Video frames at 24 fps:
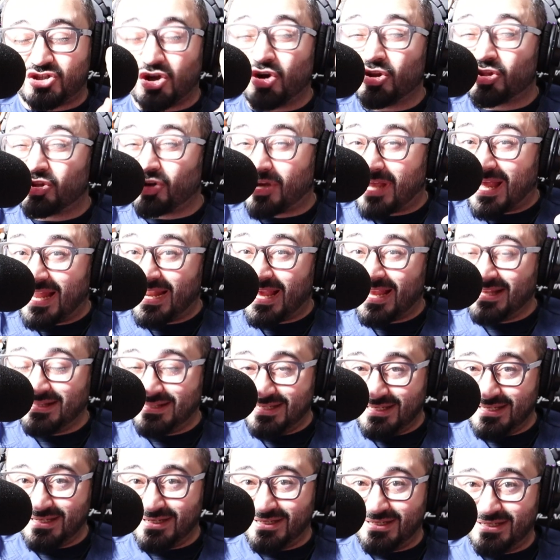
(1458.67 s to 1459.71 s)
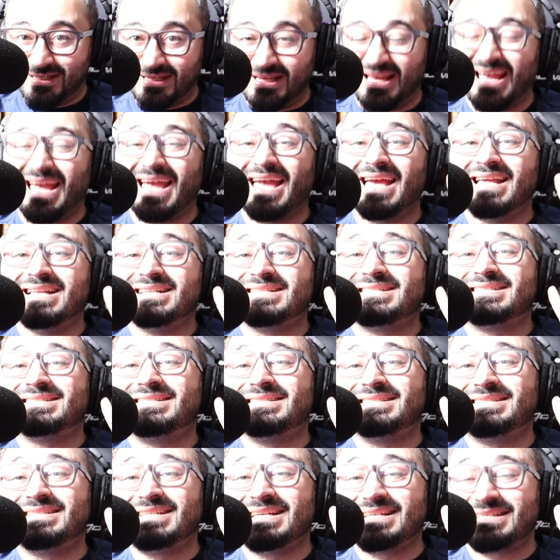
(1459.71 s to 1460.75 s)
So it took an idea.
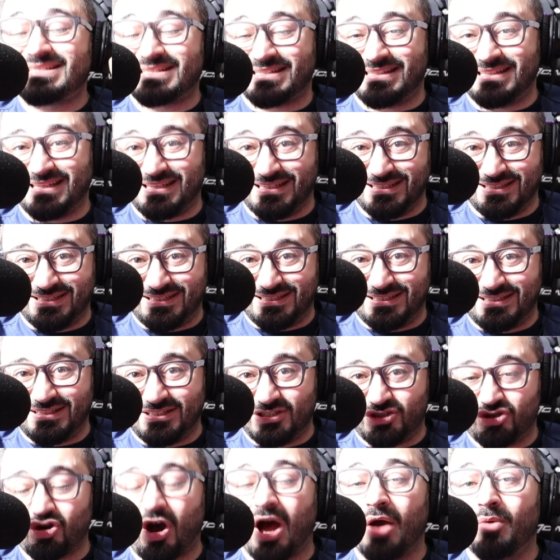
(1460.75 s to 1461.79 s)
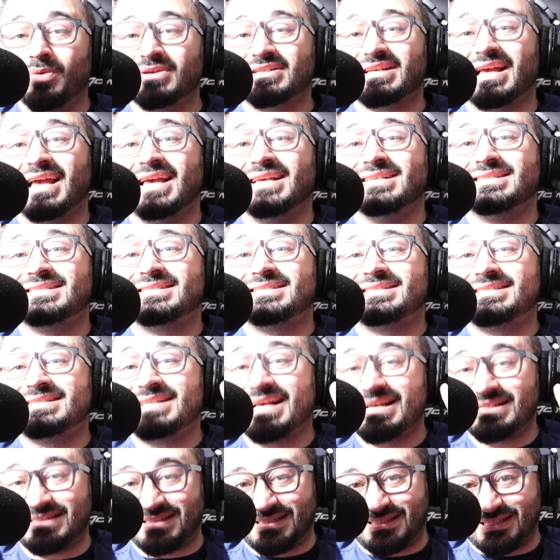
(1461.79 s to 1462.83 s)
Insistence. So I was
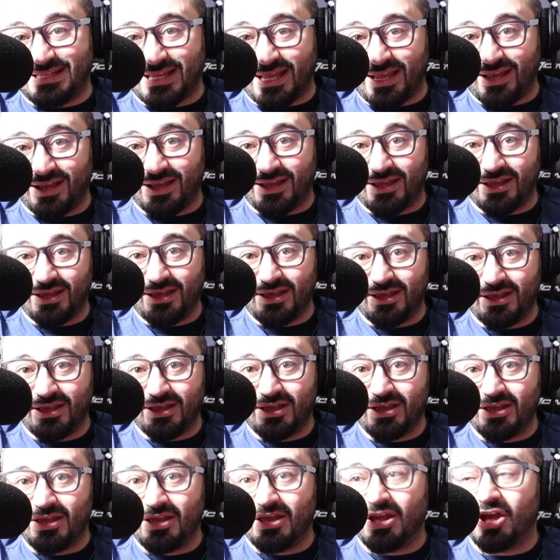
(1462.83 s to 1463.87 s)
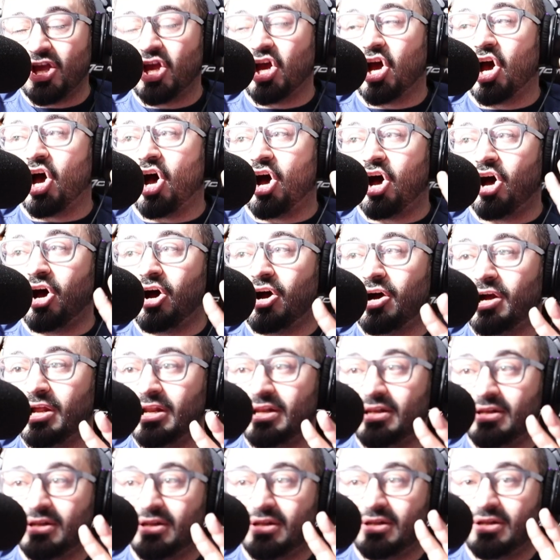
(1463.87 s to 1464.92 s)
insisting
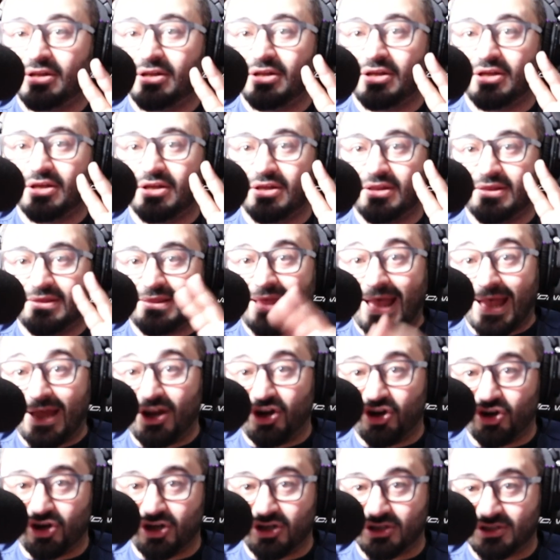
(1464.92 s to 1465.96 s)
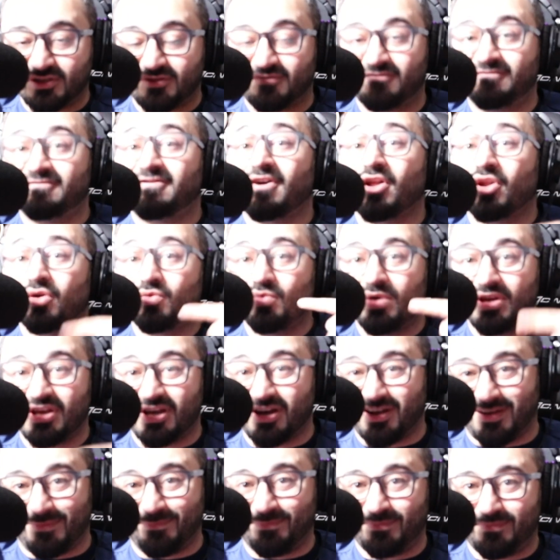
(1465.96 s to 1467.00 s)
on that nurse,
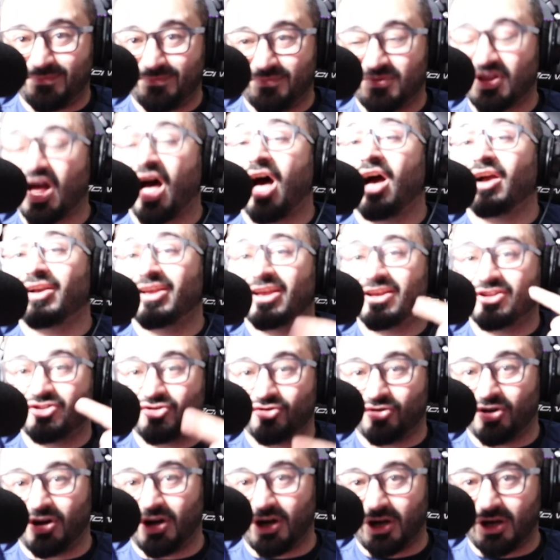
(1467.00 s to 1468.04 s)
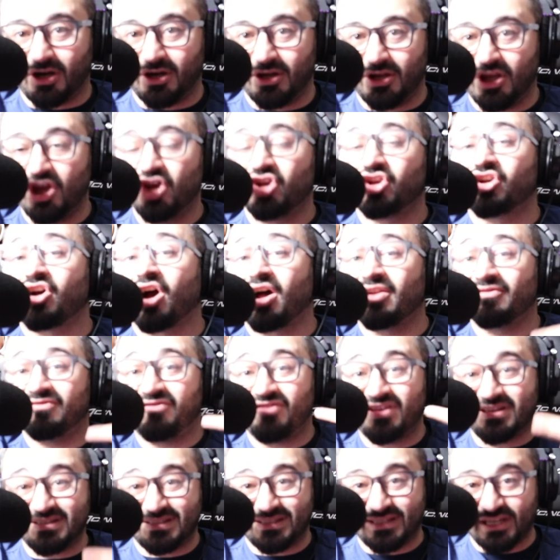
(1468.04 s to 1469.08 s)
following up, talking to her,
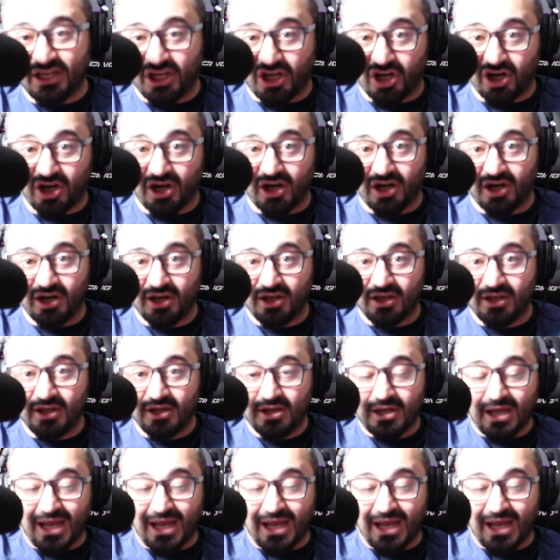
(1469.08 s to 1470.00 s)
convincing her,